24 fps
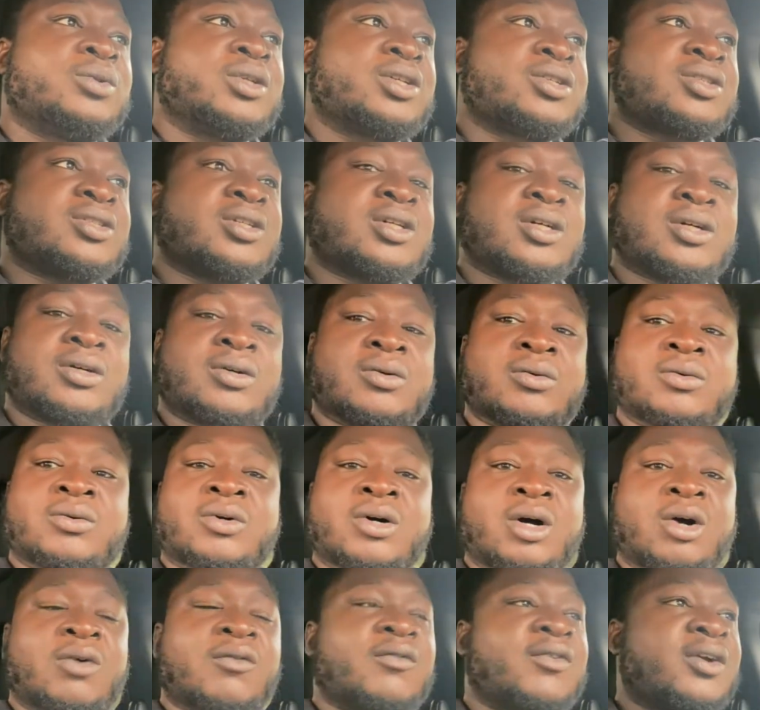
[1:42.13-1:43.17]
there's no
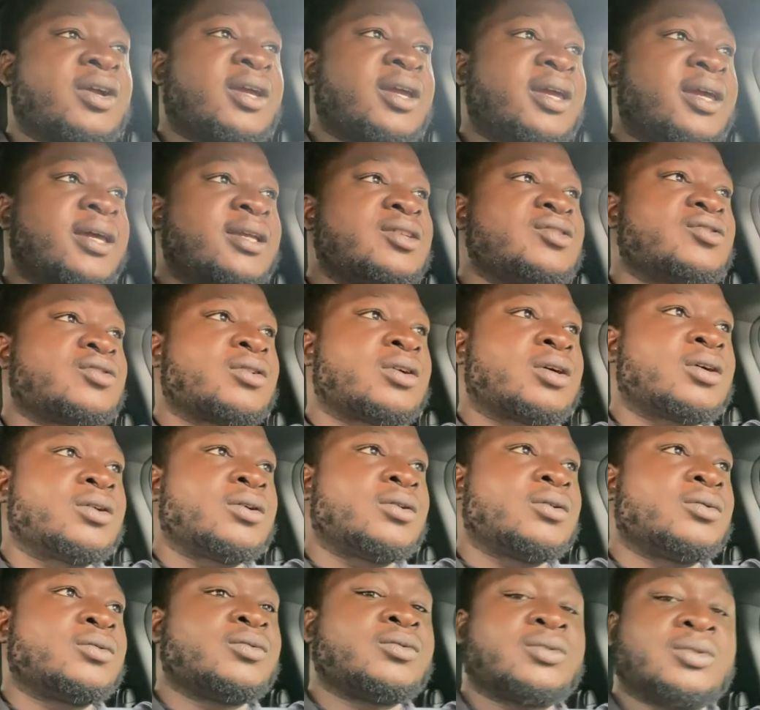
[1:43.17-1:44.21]
overhead
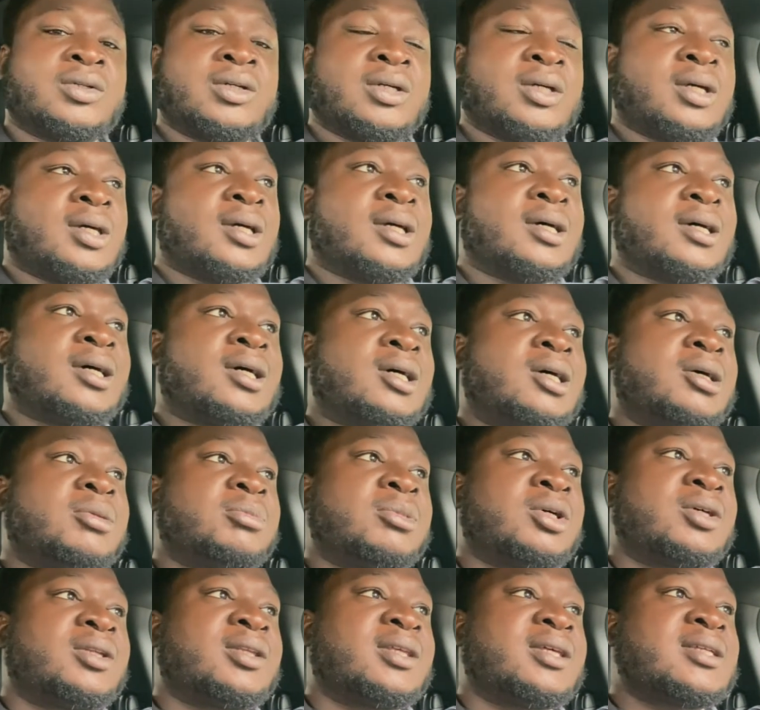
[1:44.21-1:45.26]
drone
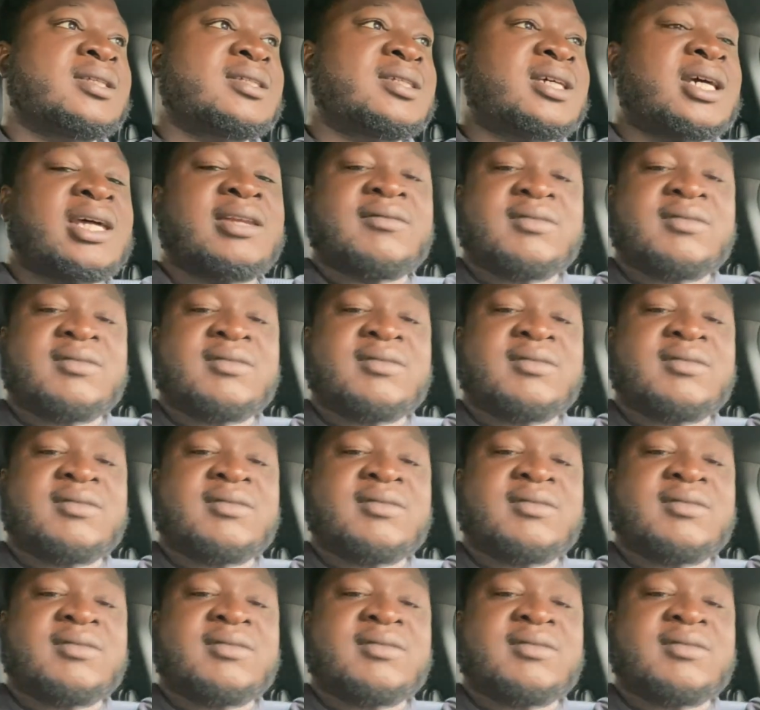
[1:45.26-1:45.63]
on the inside of the